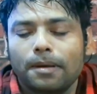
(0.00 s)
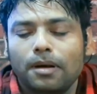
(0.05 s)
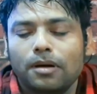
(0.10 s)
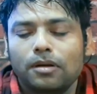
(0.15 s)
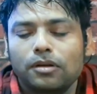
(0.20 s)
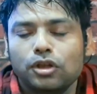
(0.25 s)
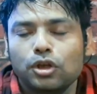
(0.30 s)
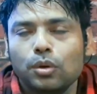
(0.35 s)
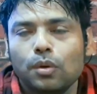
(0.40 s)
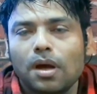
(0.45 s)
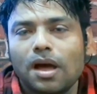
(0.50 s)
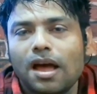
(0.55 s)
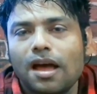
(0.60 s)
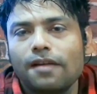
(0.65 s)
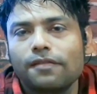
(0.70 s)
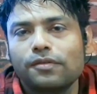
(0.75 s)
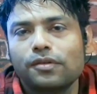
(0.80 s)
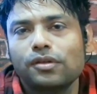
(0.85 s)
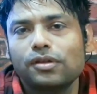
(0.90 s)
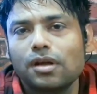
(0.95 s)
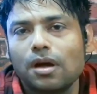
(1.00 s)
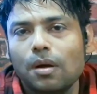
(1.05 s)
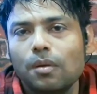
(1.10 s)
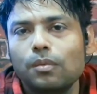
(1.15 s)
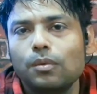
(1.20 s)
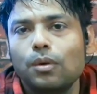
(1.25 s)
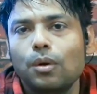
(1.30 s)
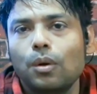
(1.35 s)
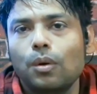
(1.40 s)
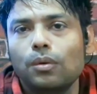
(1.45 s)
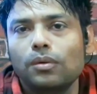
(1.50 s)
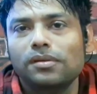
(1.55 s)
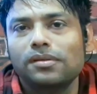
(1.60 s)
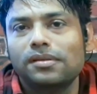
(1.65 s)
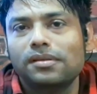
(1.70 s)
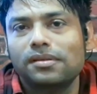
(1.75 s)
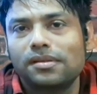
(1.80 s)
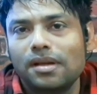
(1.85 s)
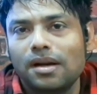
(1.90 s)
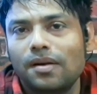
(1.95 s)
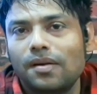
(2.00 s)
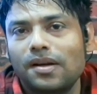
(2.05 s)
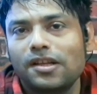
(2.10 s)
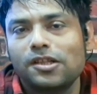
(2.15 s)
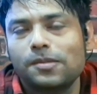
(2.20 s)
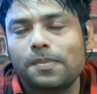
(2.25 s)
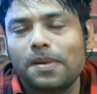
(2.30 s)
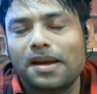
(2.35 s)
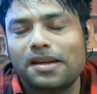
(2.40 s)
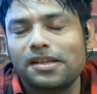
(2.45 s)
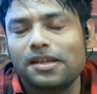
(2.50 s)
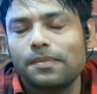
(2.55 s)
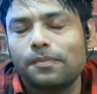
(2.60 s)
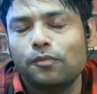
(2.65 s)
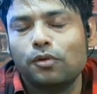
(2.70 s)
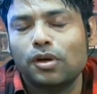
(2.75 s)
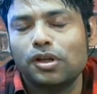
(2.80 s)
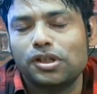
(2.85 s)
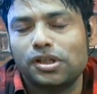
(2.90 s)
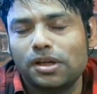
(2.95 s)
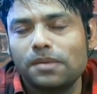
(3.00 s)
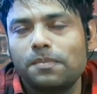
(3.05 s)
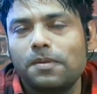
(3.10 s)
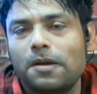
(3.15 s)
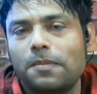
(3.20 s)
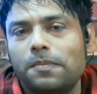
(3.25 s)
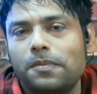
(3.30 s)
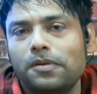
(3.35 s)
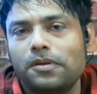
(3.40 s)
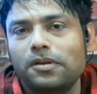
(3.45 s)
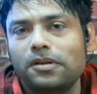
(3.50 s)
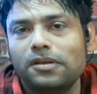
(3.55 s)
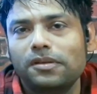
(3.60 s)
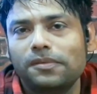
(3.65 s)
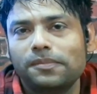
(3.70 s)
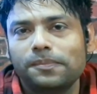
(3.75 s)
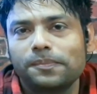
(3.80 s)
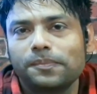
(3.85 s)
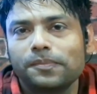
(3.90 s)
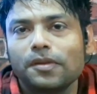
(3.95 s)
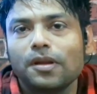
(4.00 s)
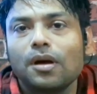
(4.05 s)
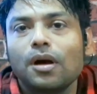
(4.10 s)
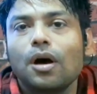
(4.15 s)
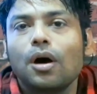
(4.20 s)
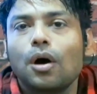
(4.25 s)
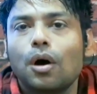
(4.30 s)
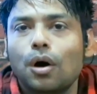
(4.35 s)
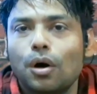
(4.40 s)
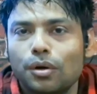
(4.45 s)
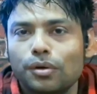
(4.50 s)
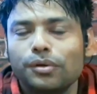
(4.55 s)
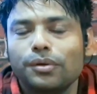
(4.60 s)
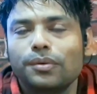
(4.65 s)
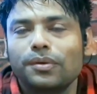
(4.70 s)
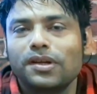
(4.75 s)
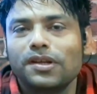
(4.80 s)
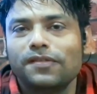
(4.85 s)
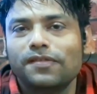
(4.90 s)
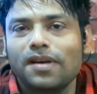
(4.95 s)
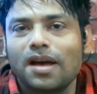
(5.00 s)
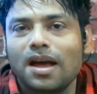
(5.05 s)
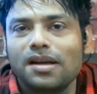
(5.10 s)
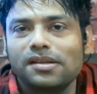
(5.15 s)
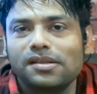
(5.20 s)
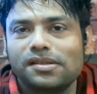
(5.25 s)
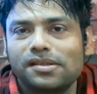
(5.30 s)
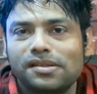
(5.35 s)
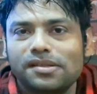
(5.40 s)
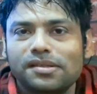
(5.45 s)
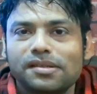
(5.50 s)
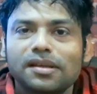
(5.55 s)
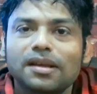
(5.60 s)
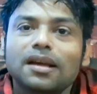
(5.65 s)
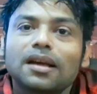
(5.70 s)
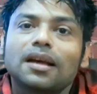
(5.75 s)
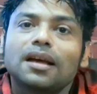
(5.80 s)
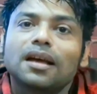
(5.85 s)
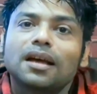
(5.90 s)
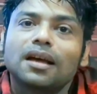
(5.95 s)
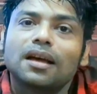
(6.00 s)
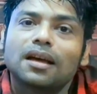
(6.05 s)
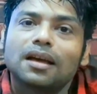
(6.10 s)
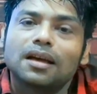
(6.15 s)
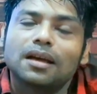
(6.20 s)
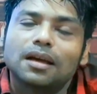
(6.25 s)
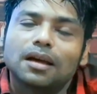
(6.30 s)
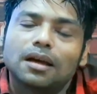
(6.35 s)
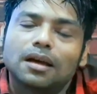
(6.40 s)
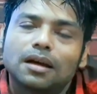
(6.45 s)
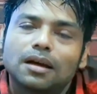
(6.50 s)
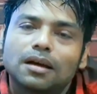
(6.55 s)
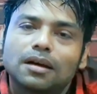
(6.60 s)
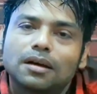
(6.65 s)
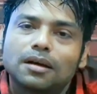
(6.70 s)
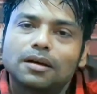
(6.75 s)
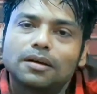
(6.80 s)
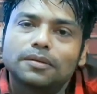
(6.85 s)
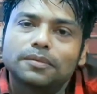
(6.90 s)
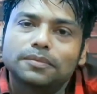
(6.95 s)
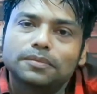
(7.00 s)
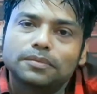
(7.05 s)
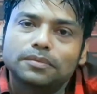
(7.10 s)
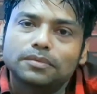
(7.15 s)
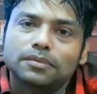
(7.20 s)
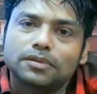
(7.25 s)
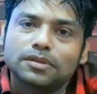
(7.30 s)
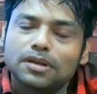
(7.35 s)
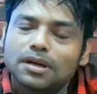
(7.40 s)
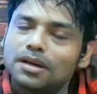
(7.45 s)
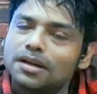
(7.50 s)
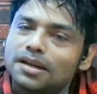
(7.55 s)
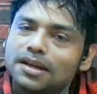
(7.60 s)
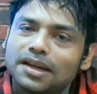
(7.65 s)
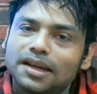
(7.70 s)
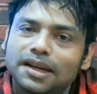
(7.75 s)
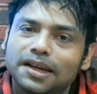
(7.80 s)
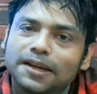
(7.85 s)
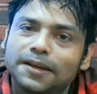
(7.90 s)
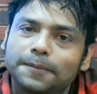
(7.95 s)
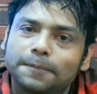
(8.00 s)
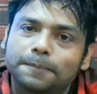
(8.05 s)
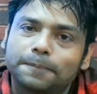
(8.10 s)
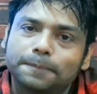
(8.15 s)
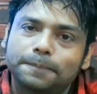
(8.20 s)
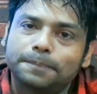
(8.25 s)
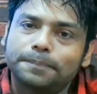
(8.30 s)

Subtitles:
you have to download the respective question paper on your device. Thirdly,